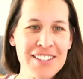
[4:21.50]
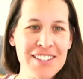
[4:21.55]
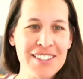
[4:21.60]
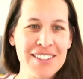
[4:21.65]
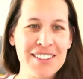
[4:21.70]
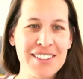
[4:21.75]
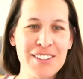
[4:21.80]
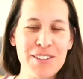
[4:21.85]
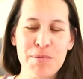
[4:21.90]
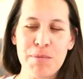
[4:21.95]
a
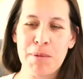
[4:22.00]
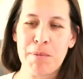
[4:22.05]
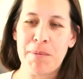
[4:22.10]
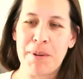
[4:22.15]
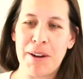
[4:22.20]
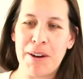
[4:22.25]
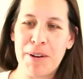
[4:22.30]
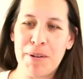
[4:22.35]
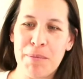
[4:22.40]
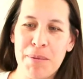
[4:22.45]
little bit
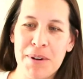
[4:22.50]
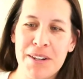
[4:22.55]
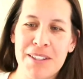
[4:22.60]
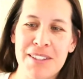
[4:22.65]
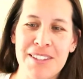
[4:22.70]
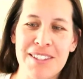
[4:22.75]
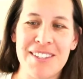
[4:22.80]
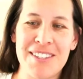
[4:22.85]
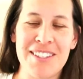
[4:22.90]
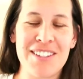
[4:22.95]
better, but
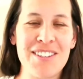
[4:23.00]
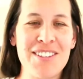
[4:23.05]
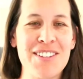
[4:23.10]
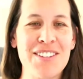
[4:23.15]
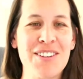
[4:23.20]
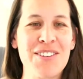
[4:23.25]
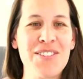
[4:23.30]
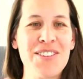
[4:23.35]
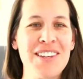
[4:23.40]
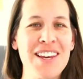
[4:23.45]
it's still
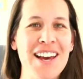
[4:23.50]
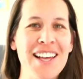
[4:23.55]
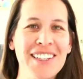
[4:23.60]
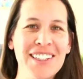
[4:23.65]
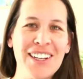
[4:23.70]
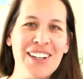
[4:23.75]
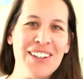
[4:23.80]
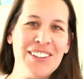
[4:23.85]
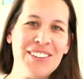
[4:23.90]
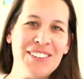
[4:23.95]
so
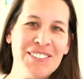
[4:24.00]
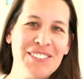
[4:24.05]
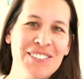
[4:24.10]
yellow.